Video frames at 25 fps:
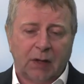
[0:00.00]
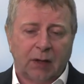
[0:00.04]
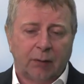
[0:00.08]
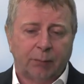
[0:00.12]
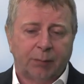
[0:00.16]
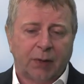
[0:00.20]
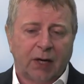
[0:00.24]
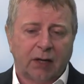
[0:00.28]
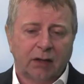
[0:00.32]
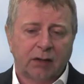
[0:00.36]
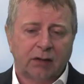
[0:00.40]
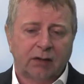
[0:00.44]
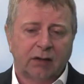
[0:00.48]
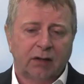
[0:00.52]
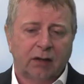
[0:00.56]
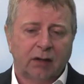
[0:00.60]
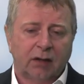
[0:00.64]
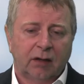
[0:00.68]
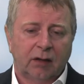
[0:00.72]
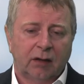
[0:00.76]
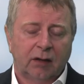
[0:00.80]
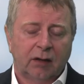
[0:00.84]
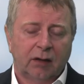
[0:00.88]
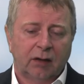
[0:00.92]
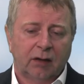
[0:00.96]
But
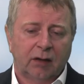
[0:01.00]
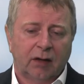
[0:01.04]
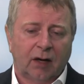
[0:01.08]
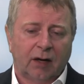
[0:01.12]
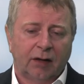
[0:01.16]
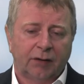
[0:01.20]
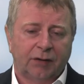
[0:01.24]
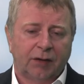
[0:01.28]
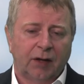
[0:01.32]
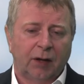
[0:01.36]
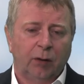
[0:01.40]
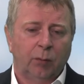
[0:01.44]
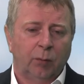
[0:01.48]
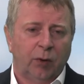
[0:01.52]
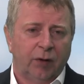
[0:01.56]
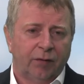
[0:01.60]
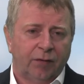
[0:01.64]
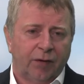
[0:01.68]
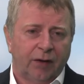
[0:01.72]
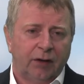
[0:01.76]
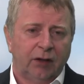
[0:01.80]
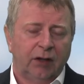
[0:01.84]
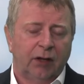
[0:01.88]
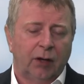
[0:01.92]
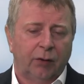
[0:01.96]
I think we've,
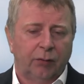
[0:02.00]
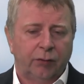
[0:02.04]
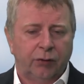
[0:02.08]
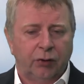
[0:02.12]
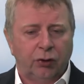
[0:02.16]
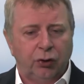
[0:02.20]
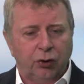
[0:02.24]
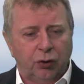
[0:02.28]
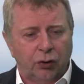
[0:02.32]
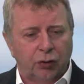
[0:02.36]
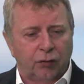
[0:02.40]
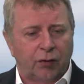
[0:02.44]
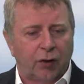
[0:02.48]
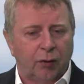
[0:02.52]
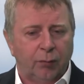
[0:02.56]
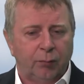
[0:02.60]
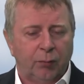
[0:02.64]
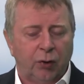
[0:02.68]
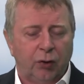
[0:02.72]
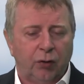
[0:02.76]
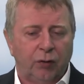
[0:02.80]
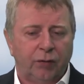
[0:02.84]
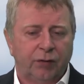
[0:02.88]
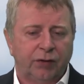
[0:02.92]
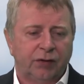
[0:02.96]
you know, the euro
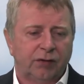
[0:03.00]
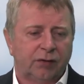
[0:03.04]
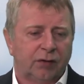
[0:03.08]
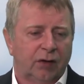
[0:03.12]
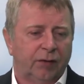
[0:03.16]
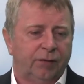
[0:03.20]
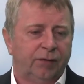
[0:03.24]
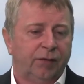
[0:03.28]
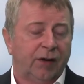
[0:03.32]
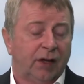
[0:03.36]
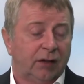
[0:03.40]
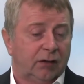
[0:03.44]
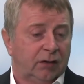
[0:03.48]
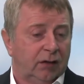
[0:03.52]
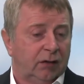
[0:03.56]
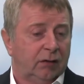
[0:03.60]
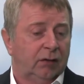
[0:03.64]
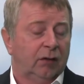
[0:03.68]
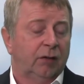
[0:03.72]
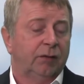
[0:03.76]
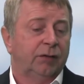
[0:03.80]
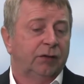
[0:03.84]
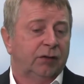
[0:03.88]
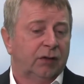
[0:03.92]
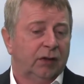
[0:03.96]
move has affected
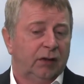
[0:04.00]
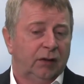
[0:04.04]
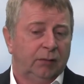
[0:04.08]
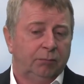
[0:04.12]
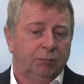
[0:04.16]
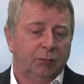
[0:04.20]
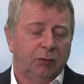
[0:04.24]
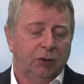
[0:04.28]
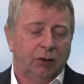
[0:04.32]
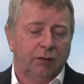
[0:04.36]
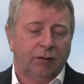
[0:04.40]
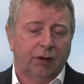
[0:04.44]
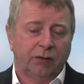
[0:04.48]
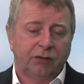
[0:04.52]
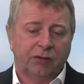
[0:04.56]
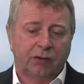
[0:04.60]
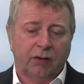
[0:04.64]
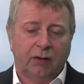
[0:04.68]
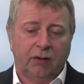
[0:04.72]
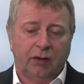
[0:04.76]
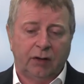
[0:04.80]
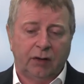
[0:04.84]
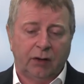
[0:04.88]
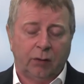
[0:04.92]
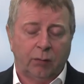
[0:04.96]
obviously euro
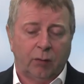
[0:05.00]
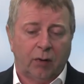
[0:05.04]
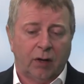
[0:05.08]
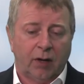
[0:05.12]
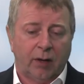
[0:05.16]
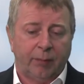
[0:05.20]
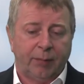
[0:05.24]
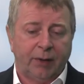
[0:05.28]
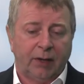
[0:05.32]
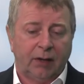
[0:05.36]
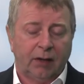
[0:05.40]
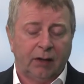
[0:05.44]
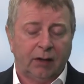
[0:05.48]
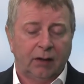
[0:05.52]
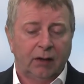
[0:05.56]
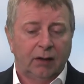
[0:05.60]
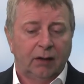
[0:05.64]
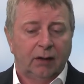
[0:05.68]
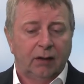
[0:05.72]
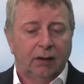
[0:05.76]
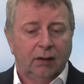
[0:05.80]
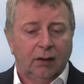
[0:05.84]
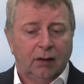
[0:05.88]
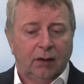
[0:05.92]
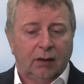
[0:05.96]
sterling quite a bit.
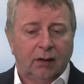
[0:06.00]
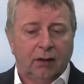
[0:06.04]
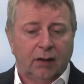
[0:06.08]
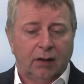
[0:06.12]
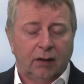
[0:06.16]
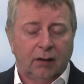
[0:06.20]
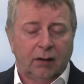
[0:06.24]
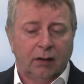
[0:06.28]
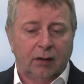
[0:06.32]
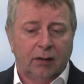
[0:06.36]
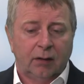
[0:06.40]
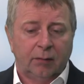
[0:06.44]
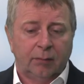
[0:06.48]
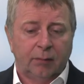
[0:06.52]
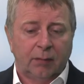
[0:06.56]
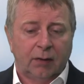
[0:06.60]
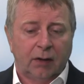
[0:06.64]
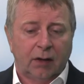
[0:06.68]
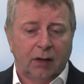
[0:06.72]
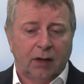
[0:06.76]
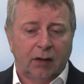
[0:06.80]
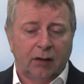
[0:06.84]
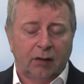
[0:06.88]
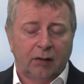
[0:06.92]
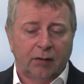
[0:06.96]

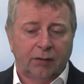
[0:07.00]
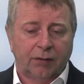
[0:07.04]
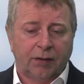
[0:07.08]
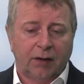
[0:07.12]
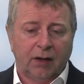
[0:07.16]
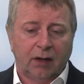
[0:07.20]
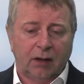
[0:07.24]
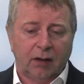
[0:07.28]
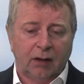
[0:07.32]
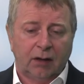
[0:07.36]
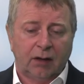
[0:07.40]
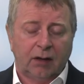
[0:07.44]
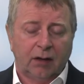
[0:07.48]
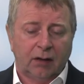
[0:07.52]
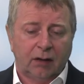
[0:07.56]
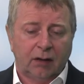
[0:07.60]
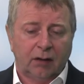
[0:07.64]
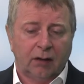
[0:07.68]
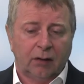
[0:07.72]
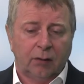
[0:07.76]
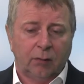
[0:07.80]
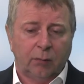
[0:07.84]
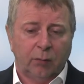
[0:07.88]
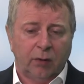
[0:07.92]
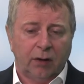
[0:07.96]
And I think
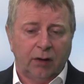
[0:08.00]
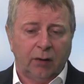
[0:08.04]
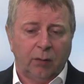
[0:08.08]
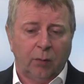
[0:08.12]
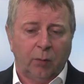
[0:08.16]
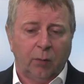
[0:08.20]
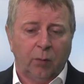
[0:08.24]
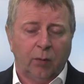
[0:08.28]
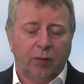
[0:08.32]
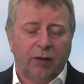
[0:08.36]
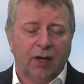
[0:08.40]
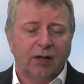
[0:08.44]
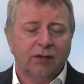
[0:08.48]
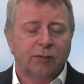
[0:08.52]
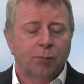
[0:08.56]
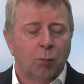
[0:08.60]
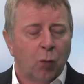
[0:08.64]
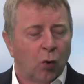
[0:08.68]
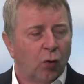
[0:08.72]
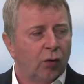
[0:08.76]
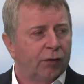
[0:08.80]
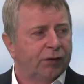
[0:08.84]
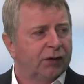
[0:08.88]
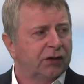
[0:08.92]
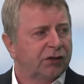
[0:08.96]
there's
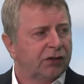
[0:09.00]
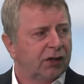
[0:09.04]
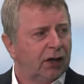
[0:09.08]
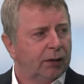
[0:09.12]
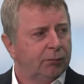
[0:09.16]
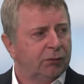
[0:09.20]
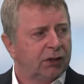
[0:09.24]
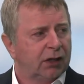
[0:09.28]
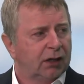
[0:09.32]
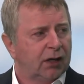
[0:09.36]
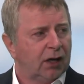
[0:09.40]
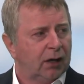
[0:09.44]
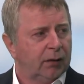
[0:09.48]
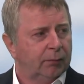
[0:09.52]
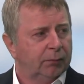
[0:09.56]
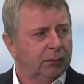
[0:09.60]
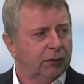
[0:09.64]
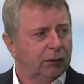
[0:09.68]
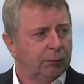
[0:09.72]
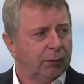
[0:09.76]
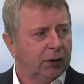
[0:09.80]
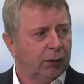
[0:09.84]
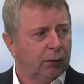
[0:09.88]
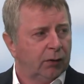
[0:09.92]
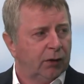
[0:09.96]
more of the same to come,
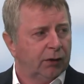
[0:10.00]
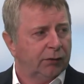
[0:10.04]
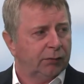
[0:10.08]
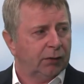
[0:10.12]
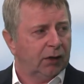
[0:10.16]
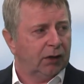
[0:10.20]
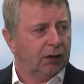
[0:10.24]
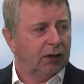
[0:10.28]
to be quite honest with